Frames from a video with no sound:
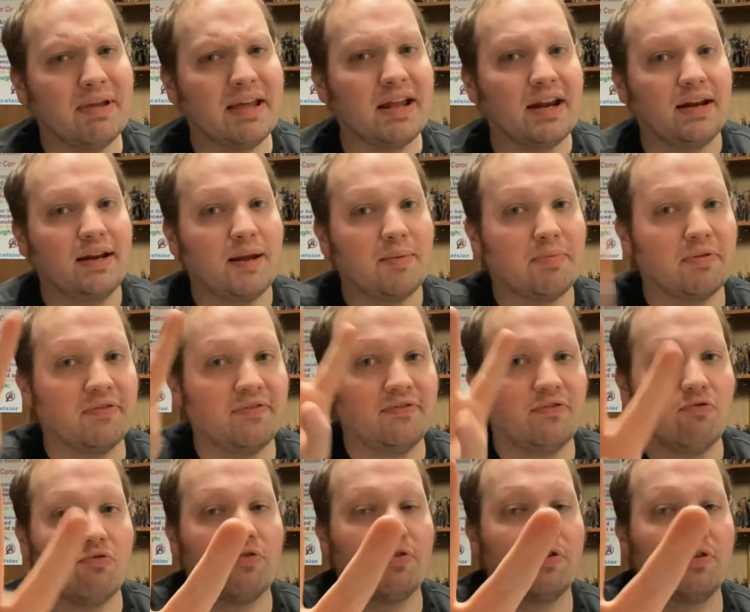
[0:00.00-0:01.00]
in at number
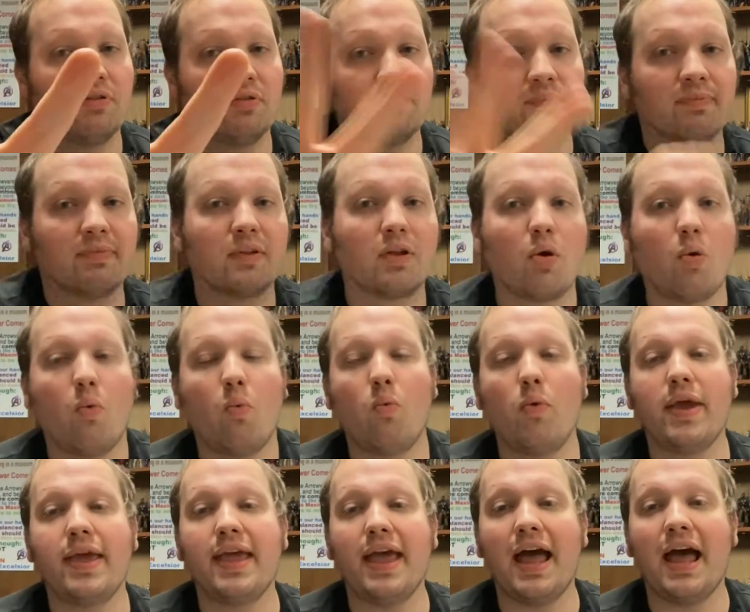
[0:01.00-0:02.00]
4,
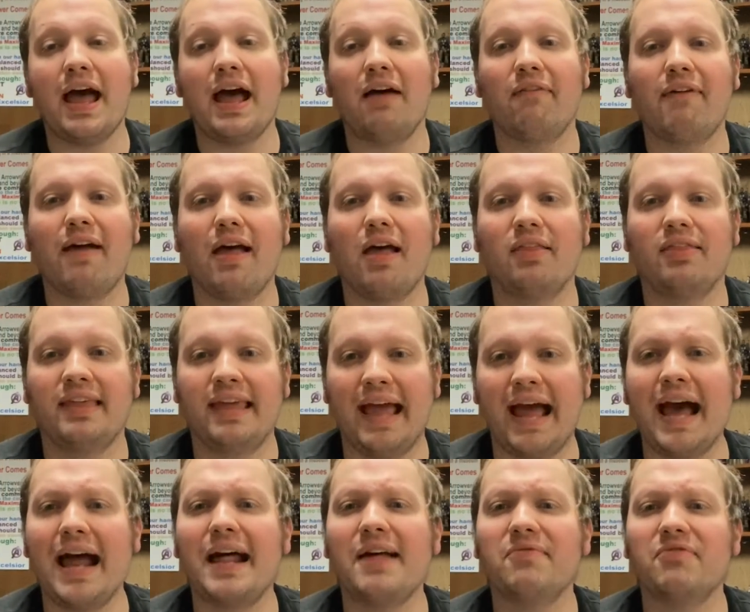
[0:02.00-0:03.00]
we have The
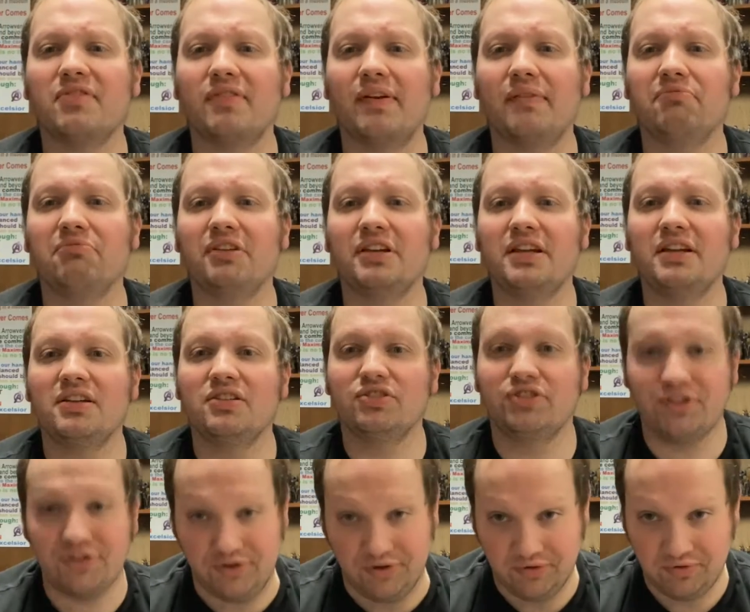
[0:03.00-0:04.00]
Addams Family
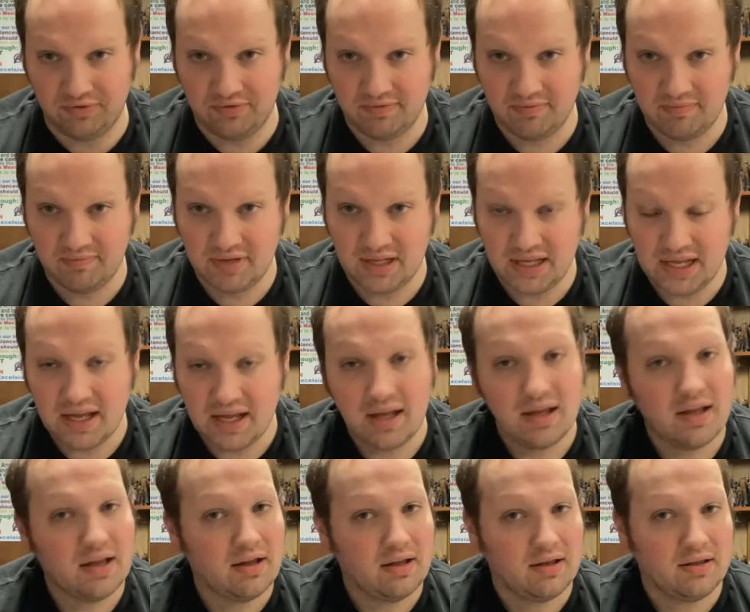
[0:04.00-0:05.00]
2,
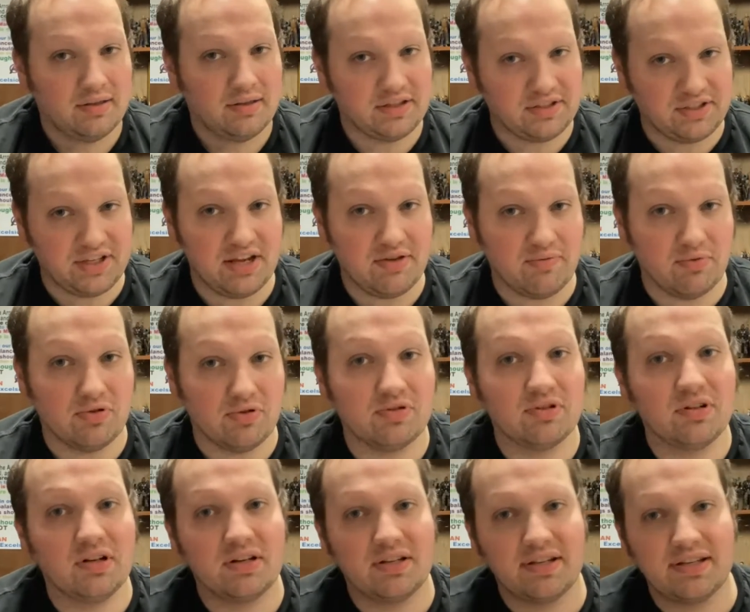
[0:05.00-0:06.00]
the sequel
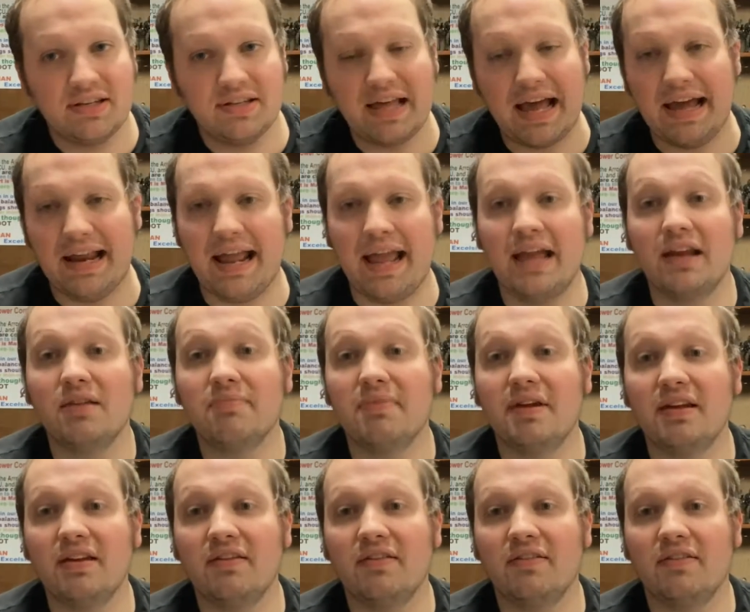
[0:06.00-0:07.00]
to that
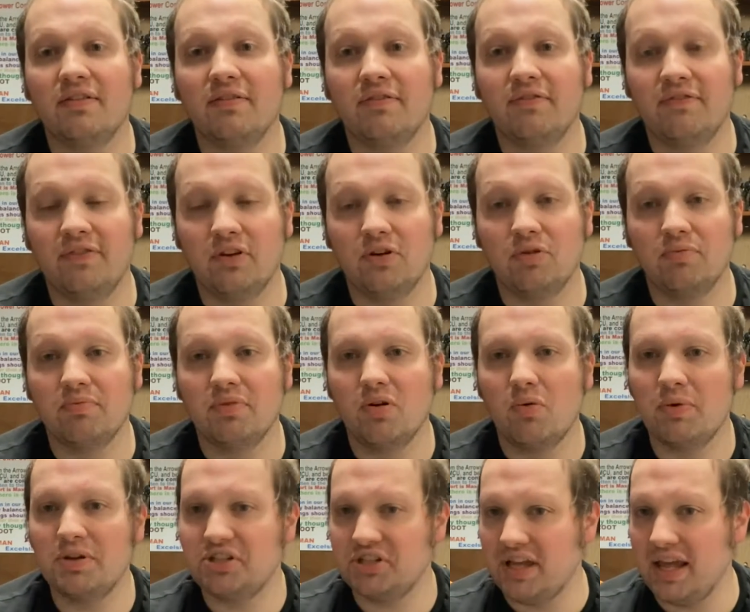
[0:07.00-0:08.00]
animated film
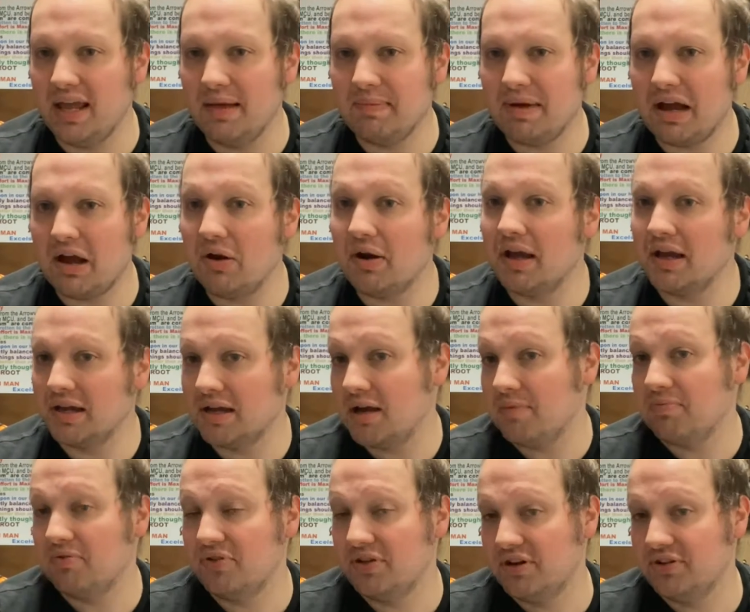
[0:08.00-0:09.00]
which came out a
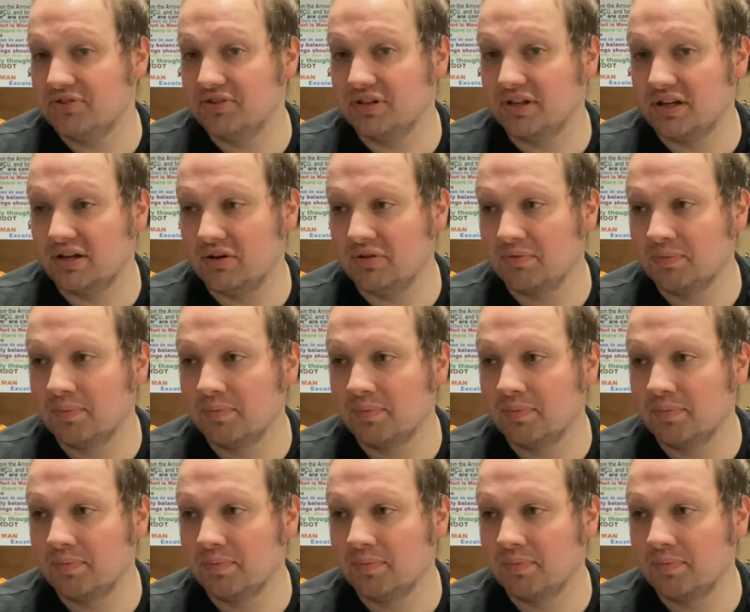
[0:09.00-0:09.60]
couple years ago.